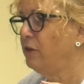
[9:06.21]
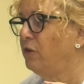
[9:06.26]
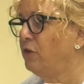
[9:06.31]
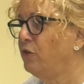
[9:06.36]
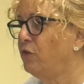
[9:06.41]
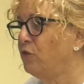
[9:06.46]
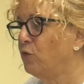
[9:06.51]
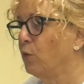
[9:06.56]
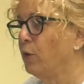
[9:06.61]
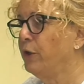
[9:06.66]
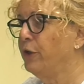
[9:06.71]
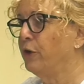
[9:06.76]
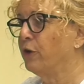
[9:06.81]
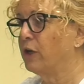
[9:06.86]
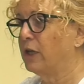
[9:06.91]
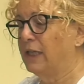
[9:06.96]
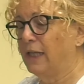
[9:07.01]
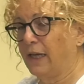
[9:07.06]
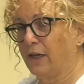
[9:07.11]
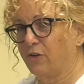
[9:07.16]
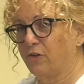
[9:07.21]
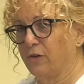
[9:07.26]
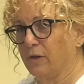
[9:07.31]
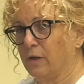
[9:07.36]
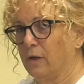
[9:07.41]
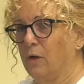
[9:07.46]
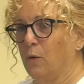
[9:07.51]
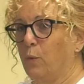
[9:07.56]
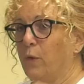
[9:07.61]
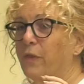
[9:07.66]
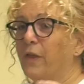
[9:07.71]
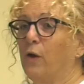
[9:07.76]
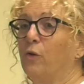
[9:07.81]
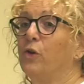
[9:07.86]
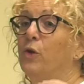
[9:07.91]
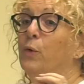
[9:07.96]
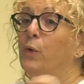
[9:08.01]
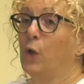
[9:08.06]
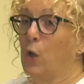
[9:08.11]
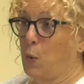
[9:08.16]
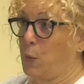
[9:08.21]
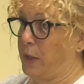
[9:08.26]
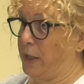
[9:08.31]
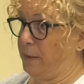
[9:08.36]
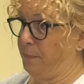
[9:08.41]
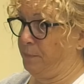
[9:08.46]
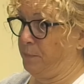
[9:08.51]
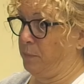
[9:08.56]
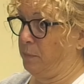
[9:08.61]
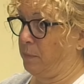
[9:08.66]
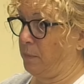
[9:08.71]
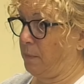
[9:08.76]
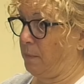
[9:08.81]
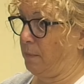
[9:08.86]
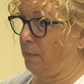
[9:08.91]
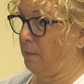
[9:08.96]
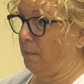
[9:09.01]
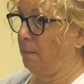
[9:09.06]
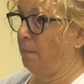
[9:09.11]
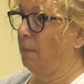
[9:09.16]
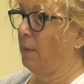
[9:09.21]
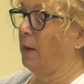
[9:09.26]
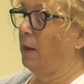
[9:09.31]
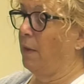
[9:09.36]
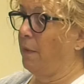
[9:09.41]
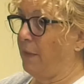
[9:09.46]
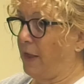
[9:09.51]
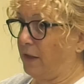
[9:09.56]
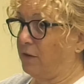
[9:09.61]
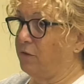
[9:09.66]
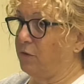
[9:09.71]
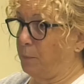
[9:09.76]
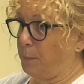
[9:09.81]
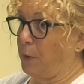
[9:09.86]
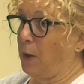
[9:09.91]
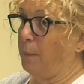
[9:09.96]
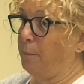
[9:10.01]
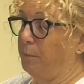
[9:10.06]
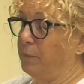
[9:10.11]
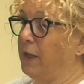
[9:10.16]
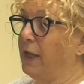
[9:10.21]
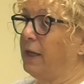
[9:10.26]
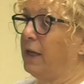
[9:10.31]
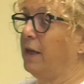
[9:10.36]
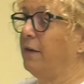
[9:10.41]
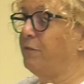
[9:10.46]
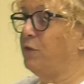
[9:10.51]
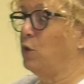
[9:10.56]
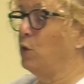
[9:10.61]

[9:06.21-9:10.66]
destroy your collection without you knowing. That's the problem. Like if